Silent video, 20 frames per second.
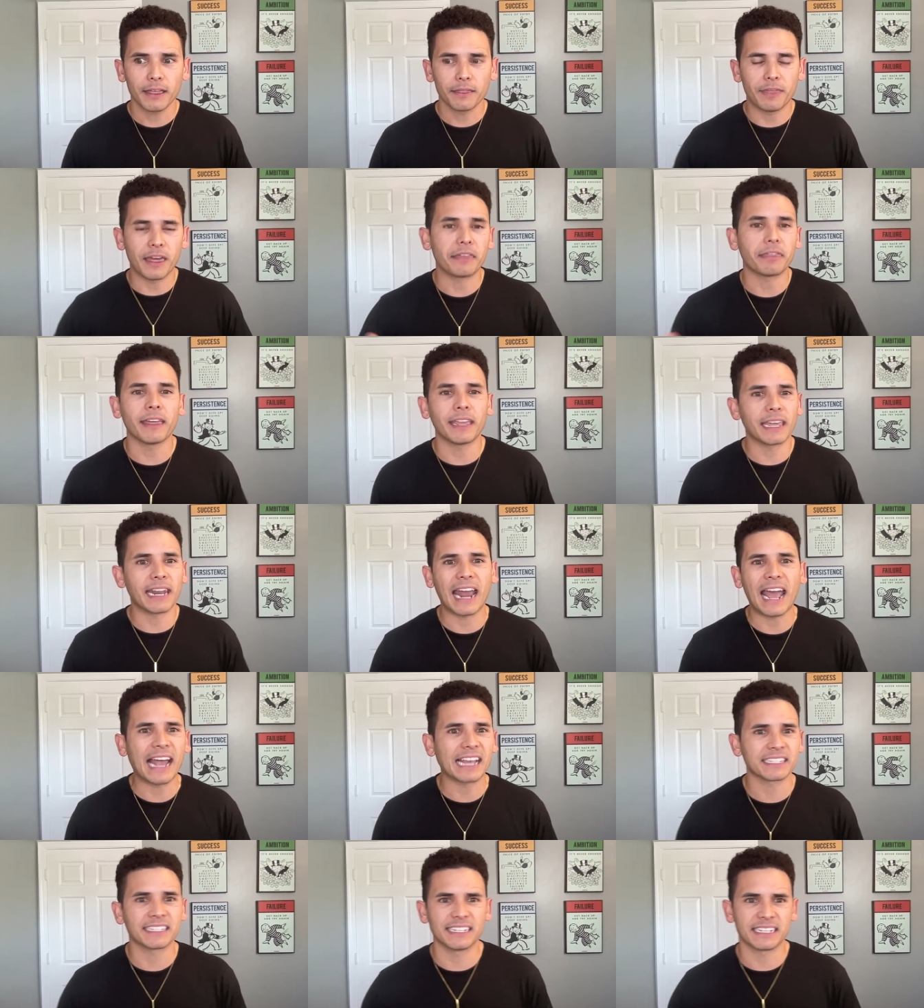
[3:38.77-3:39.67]
they think it
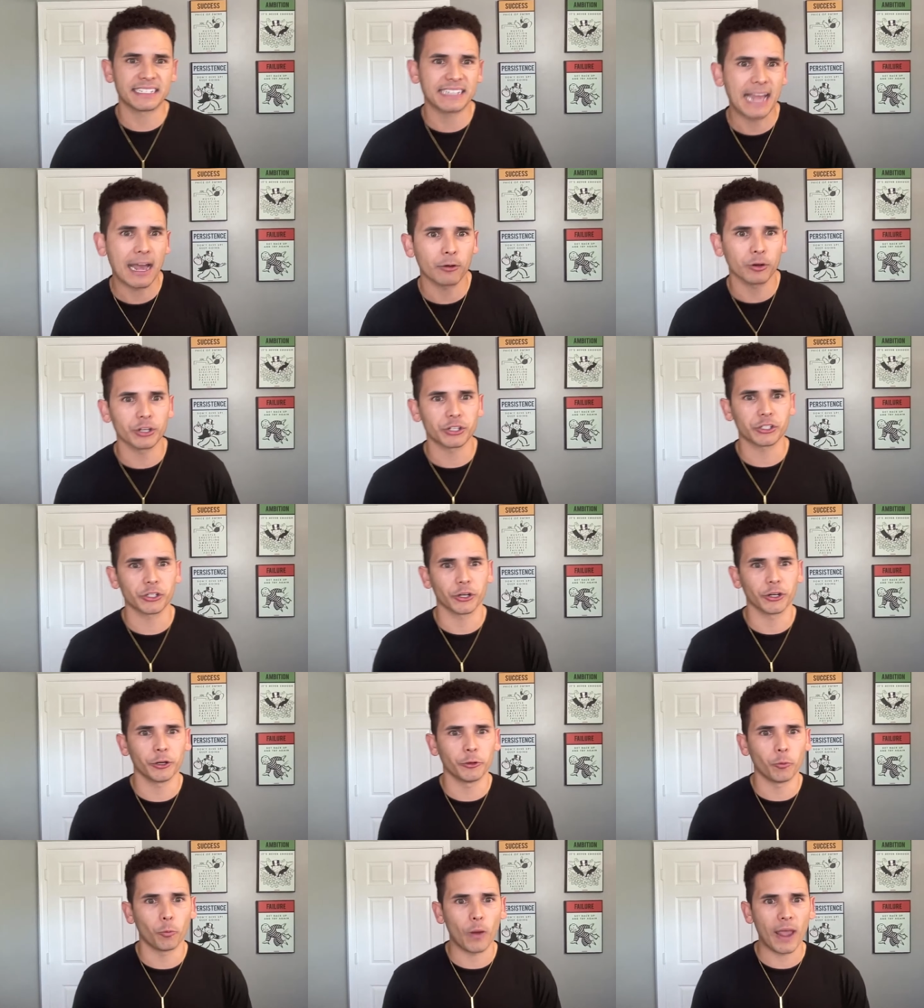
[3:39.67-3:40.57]
has to sound a
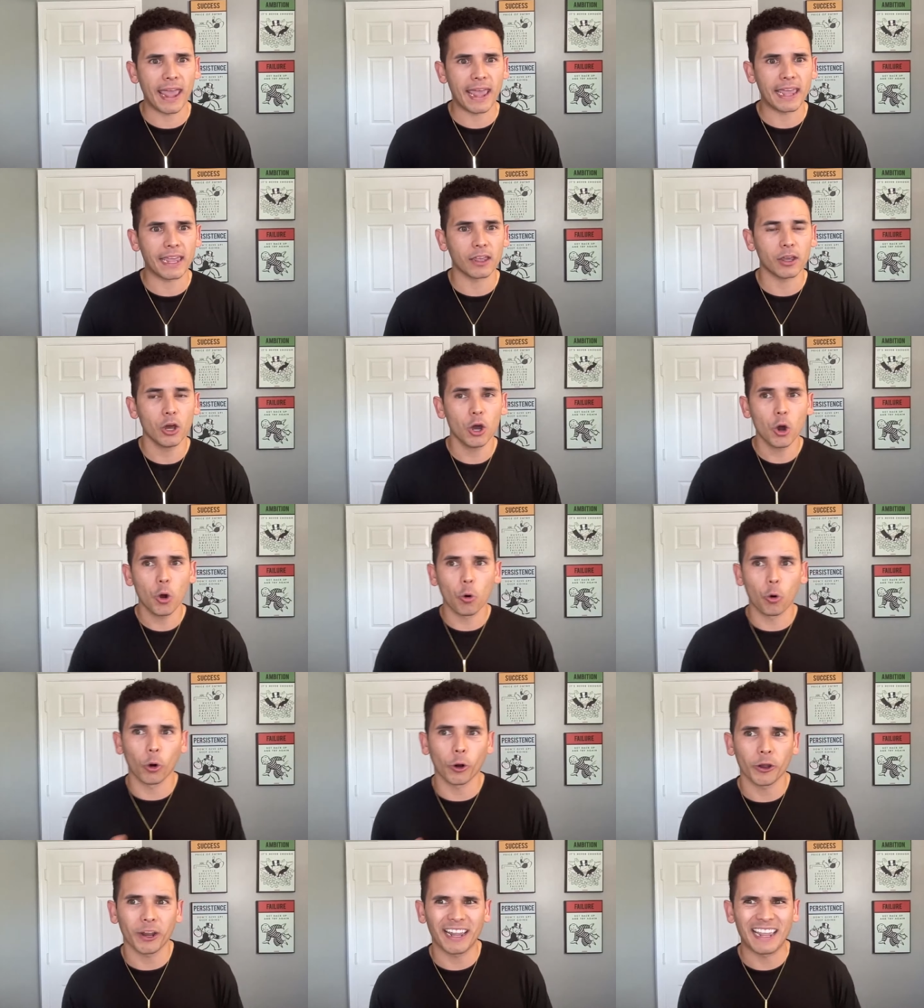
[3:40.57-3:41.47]
certain way
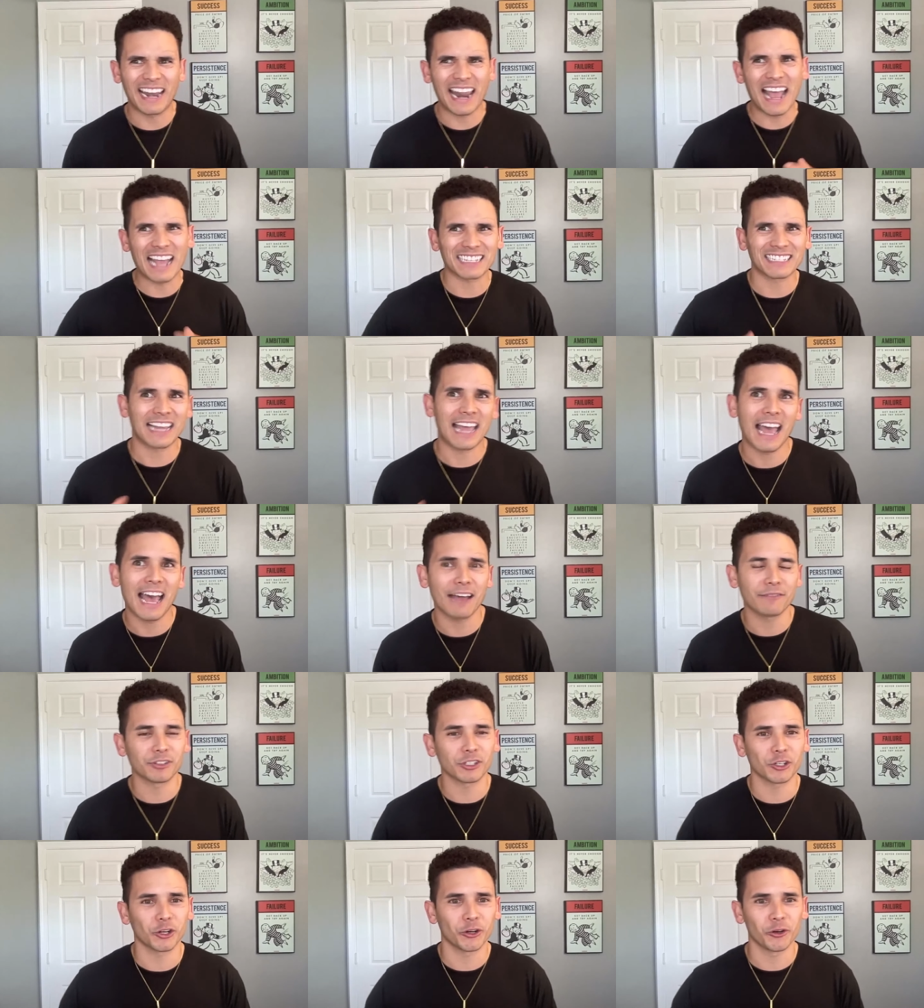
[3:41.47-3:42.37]
or it has to have
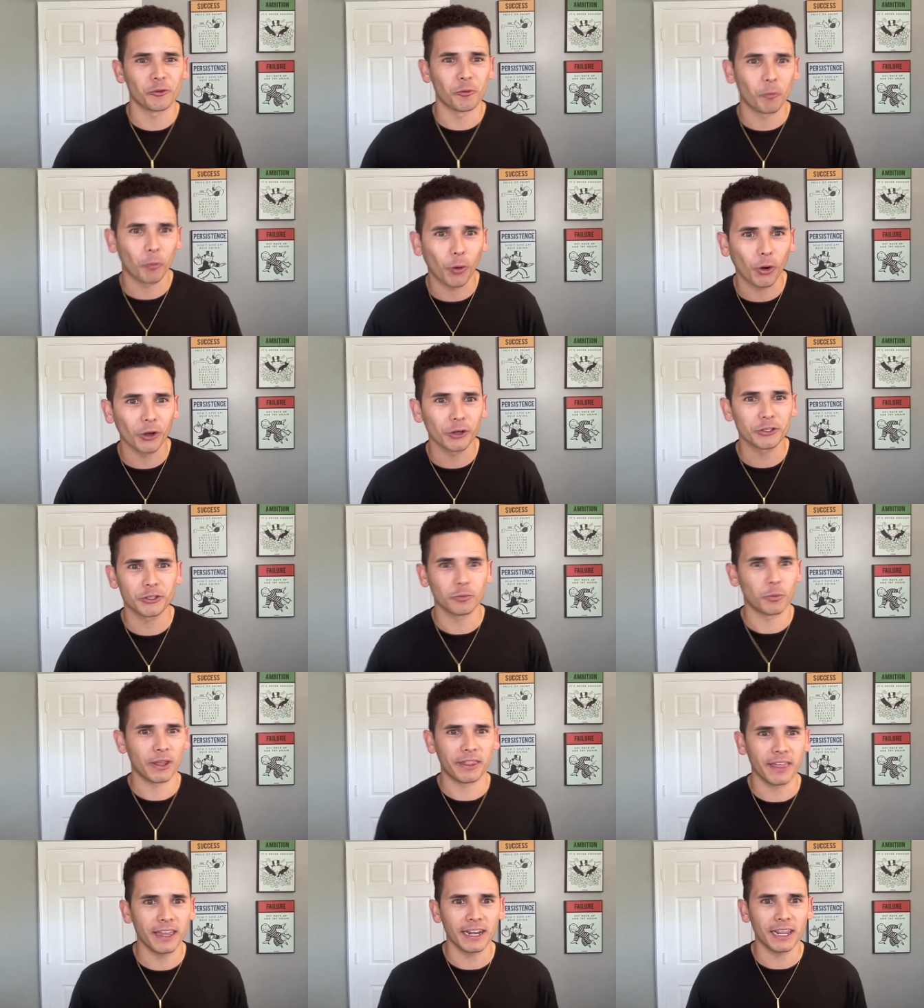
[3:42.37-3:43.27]
certain words
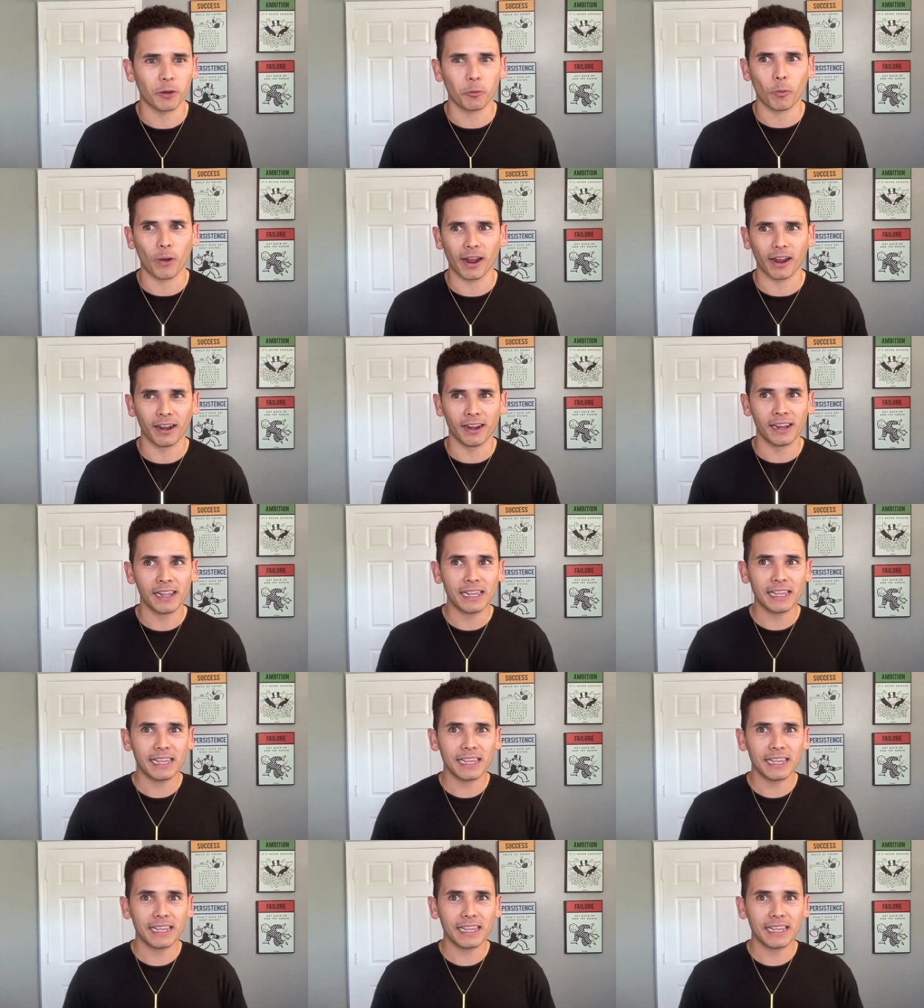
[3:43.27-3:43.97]
within it when